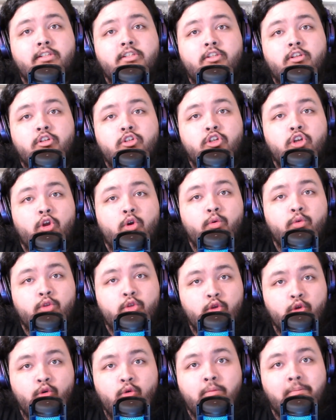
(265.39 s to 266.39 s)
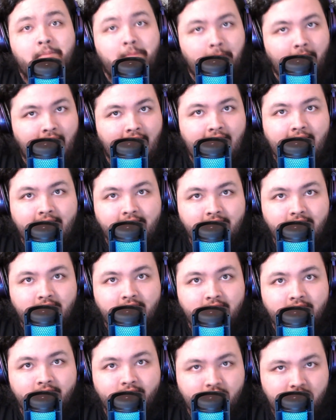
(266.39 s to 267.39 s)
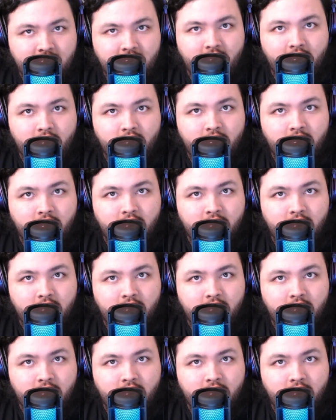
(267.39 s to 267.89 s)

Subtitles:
to show you my video.